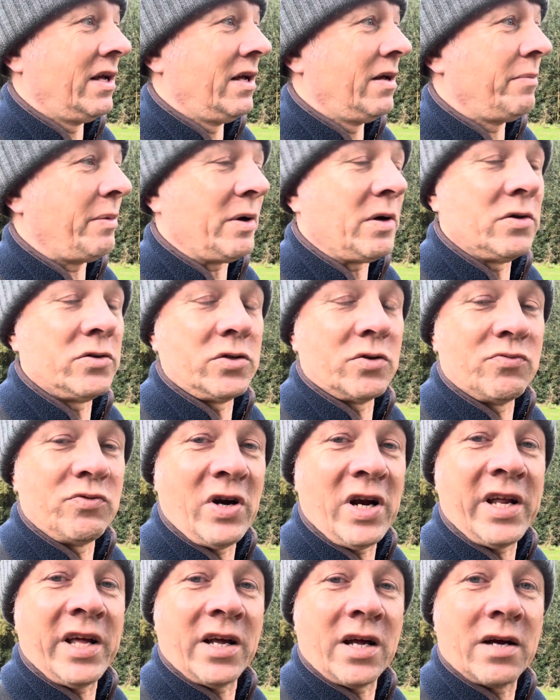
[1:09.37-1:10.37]
because you'll
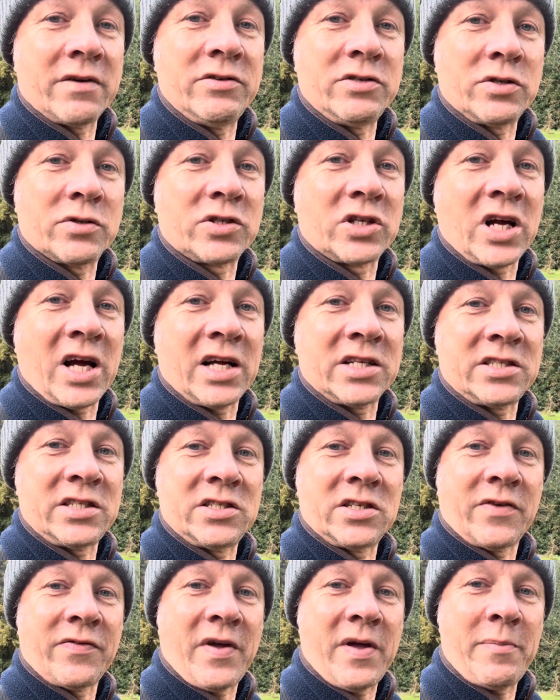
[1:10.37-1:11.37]
really encourage your chances
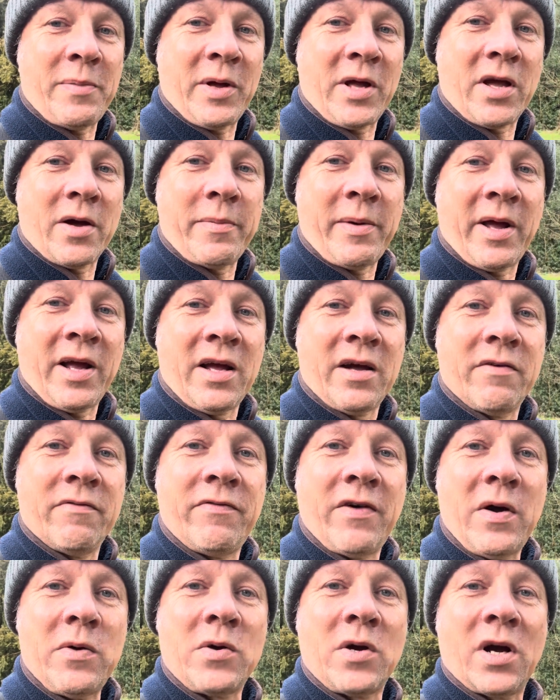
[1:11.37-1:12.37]
of it becoming
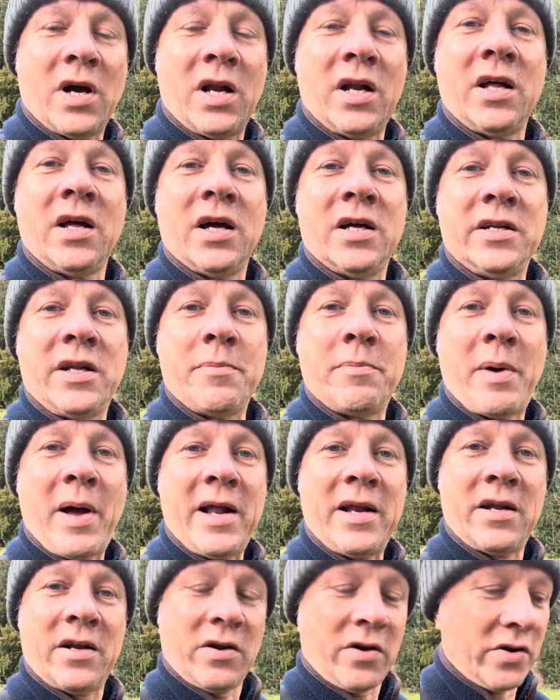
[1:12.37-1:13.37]
vocal and
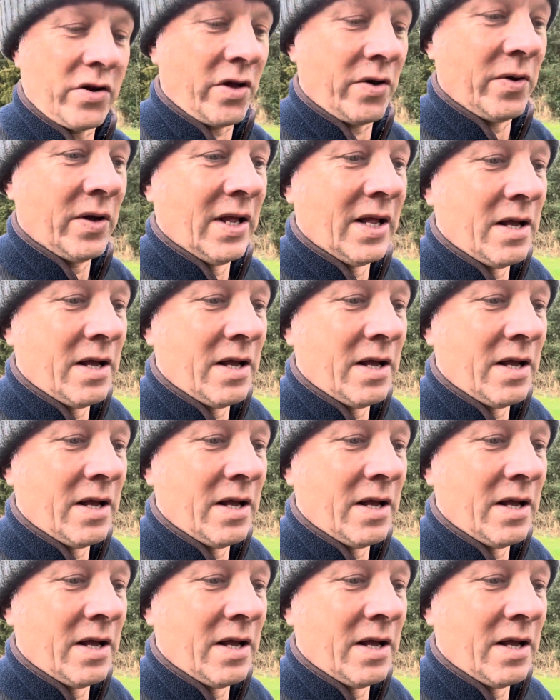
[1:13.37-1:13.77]
dependent on you.